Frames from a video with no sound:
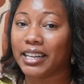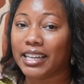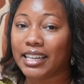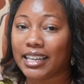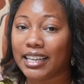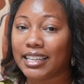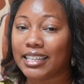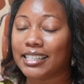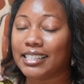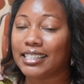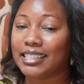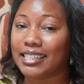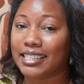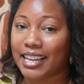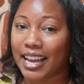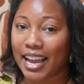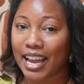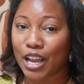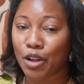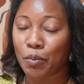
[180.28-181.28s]
it is
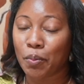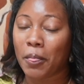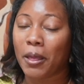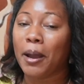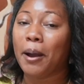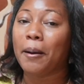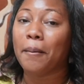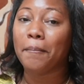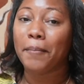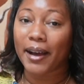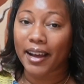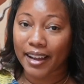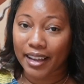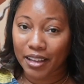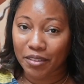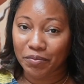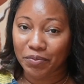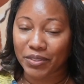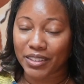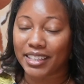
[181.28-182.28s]
today.
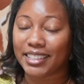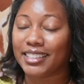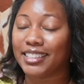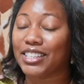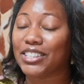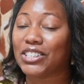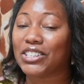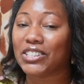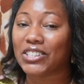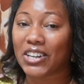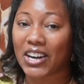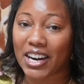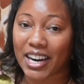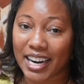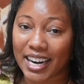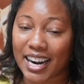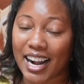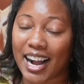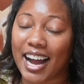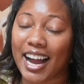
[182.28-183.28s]
But to
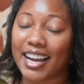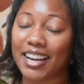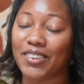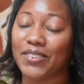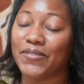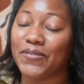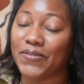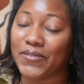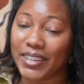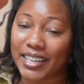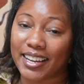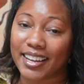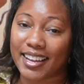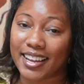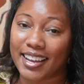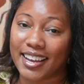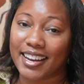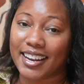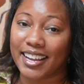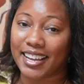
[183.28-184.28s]
start, I went
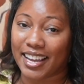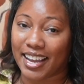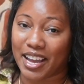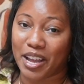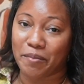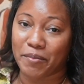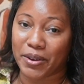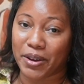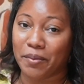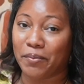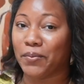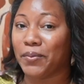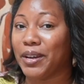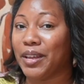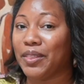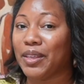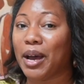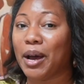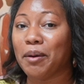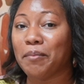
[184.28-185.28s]
ahead and came up
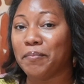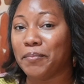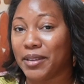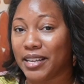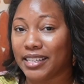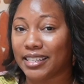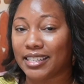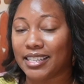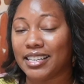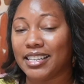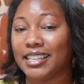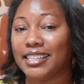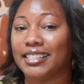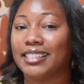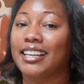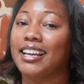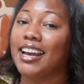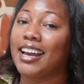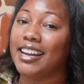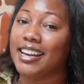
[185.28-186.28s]
with a business
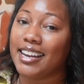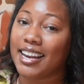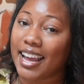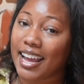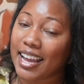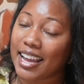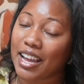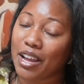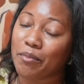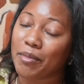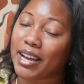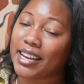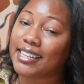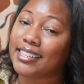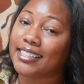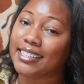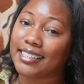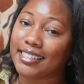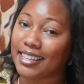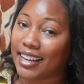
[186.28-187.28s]
name as
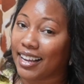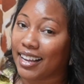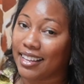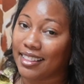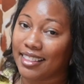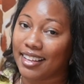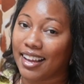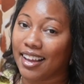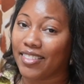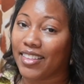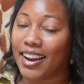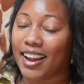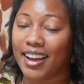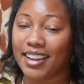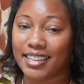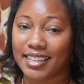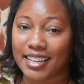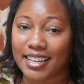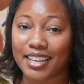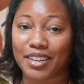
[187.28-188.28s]
the second thing that
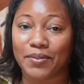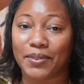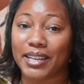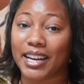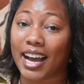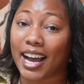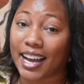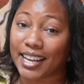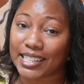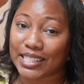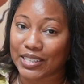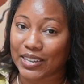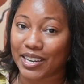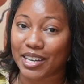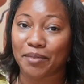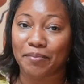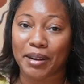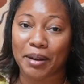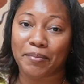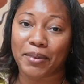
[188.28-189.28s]
I did when I
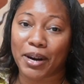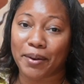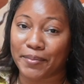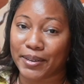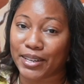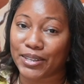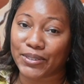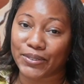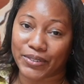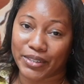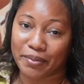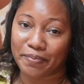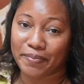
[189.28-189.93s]
started my permanent jewelry